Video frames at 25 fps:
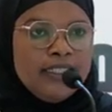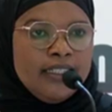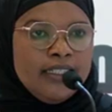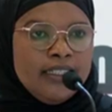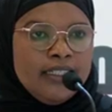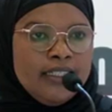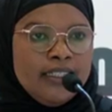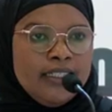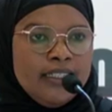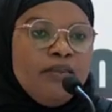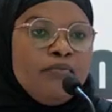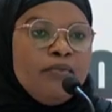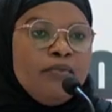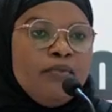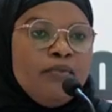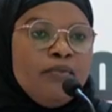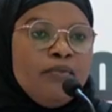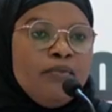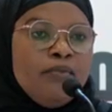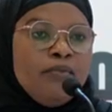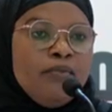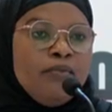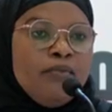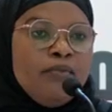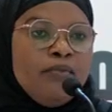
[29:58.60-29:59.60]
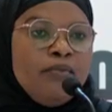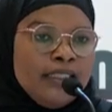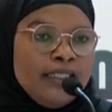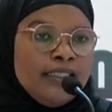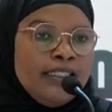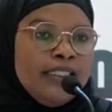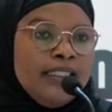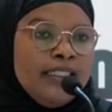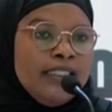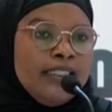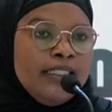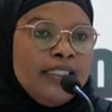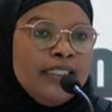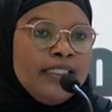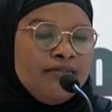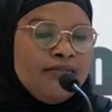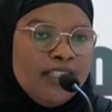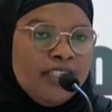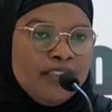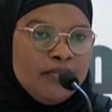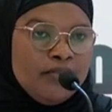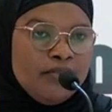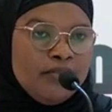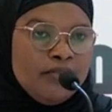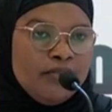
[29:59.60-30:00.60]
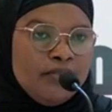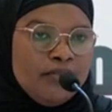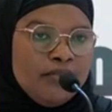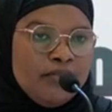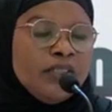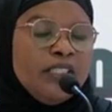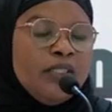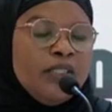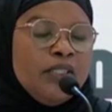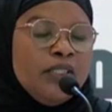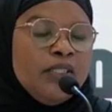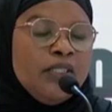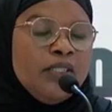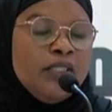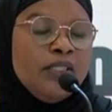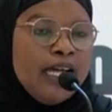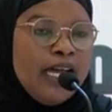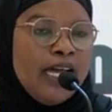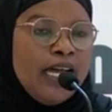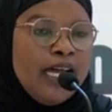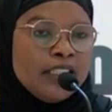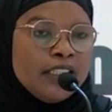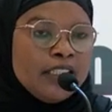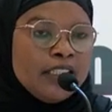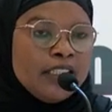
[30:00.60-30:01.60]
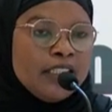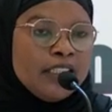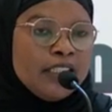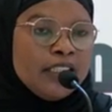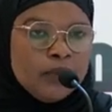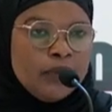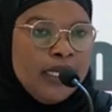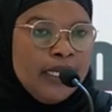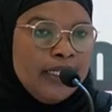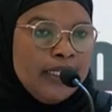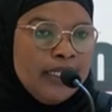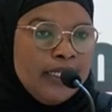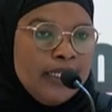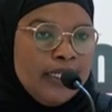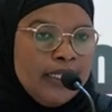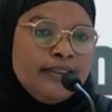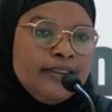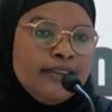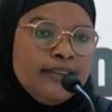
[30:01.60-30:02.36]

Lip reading: he made so that he left that money because he was asked to do that.